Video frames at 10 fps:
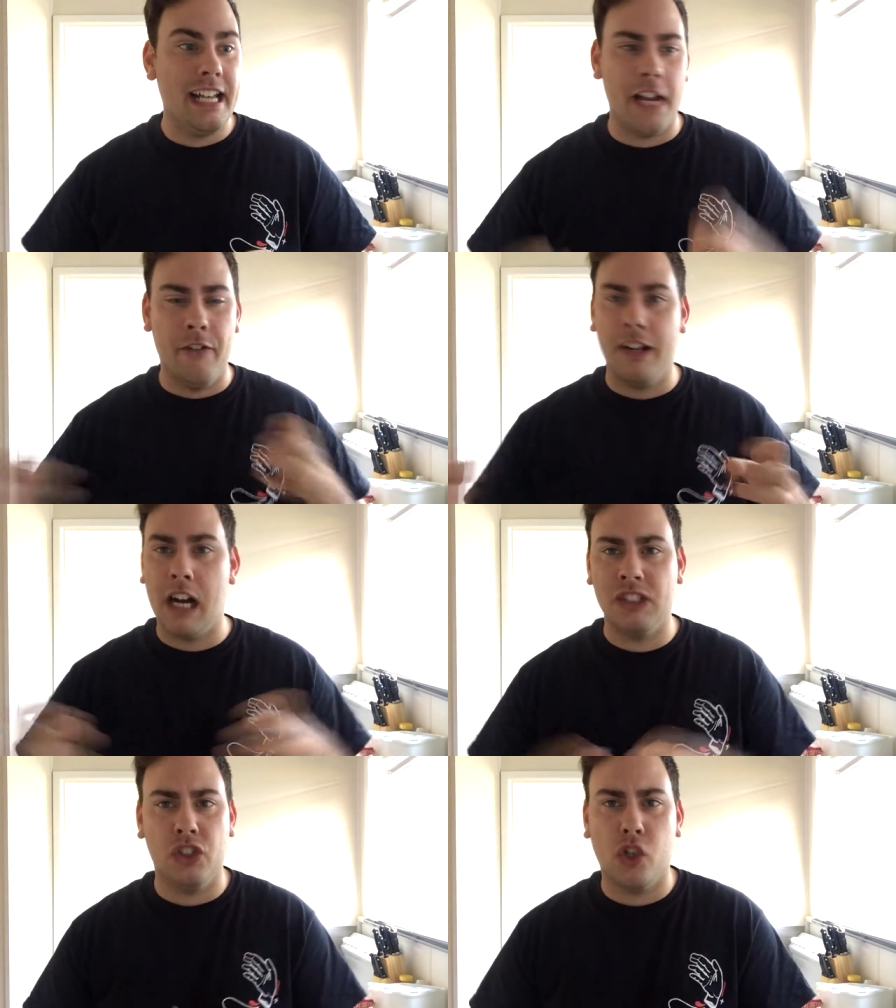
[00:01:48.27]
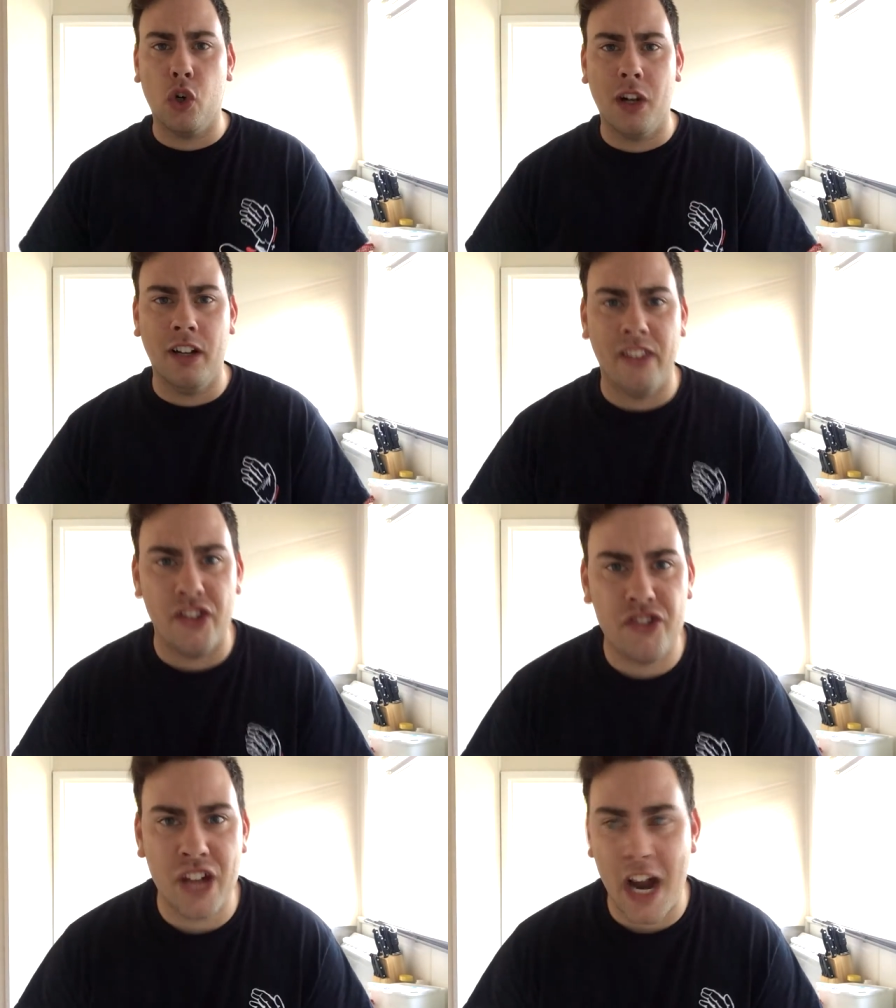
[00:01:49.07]
in regards to cooking on
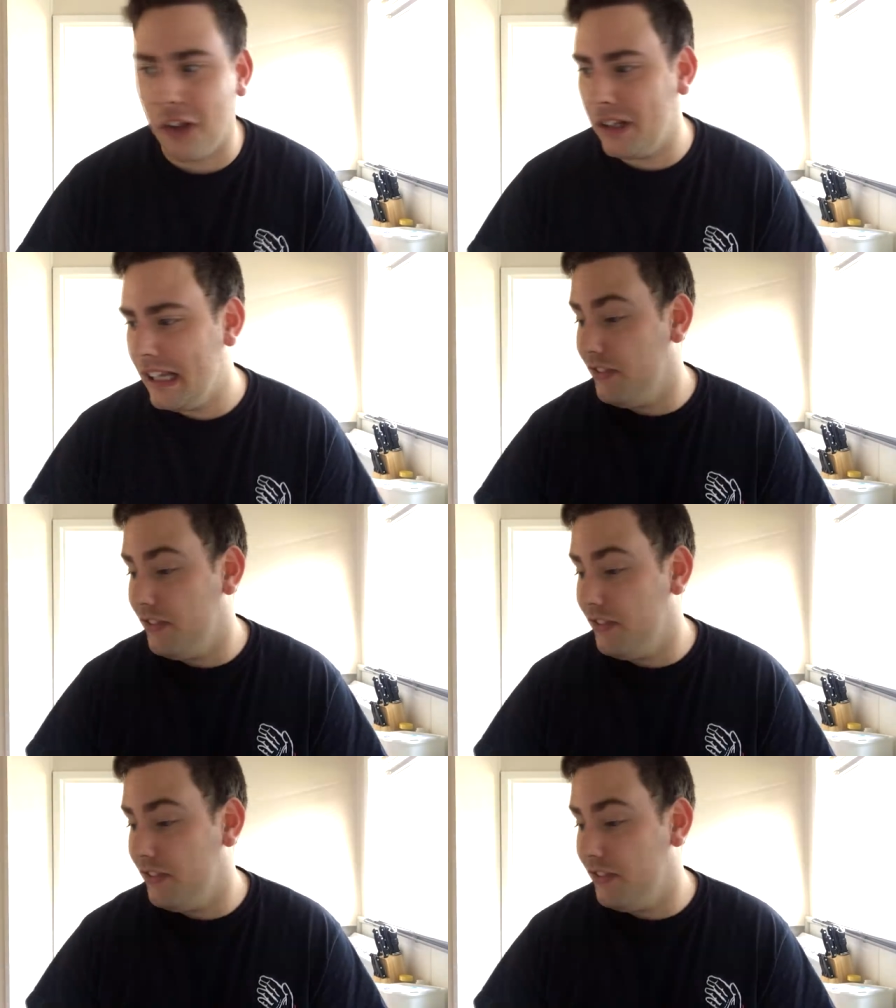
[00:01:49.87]
this channel.